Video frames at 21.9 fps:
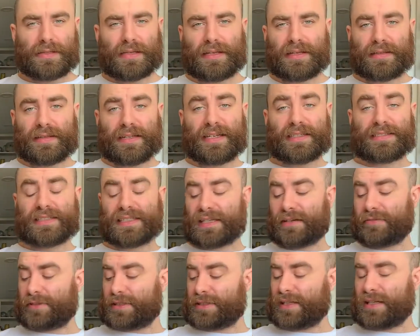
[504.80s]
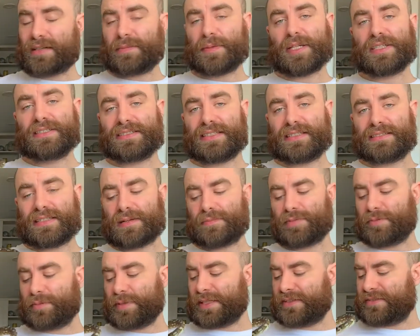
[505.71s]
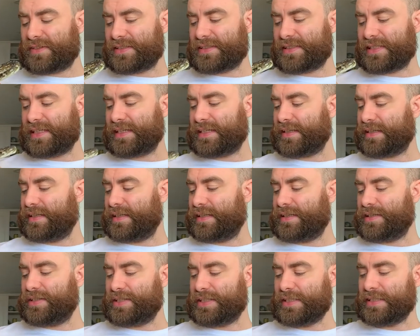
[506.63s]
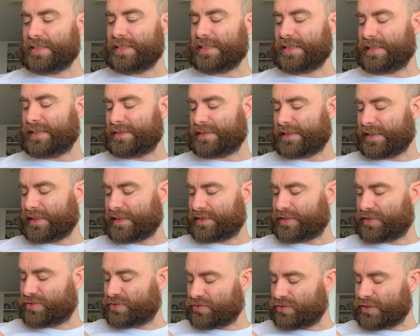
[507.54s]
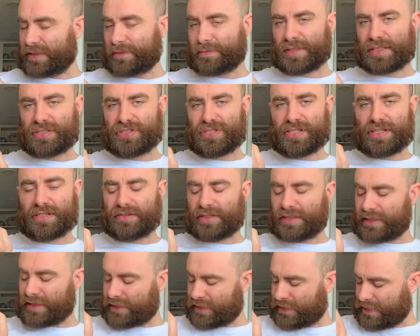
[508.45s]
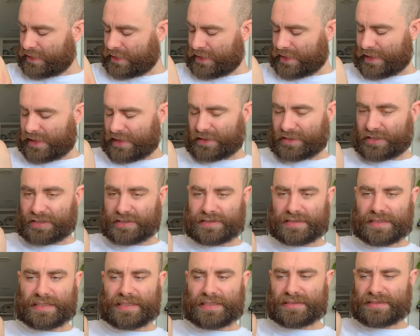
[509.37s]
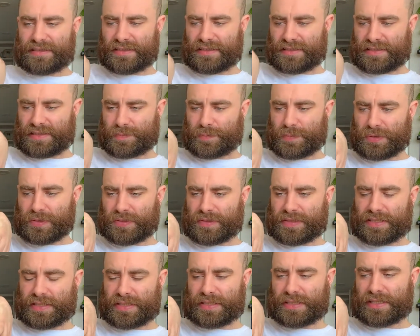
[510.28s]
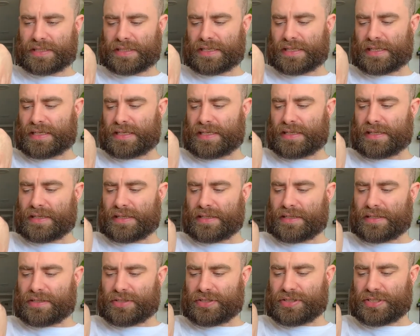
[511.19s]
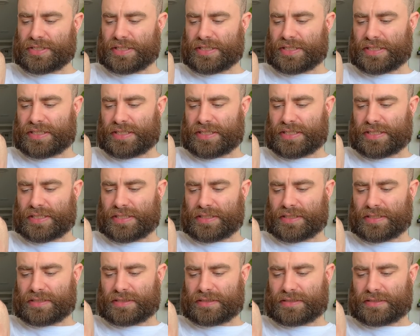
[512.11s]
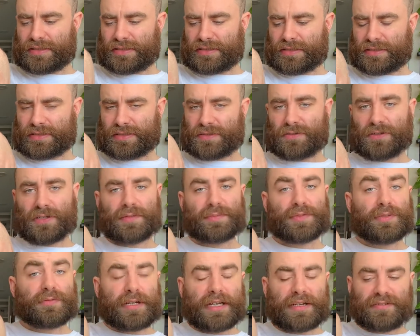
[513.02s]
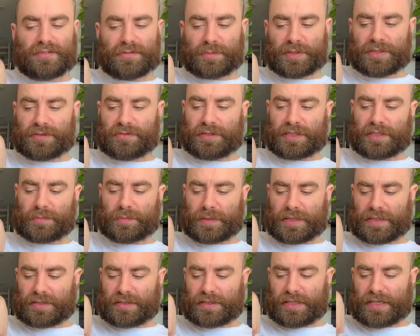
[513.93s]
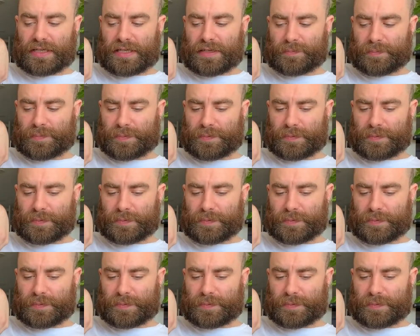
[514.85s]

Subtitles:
The next thing I want to talk about is the temperament of the snake. She is extremely jittery. She's easily spooked. She squirms away from you when you pick her up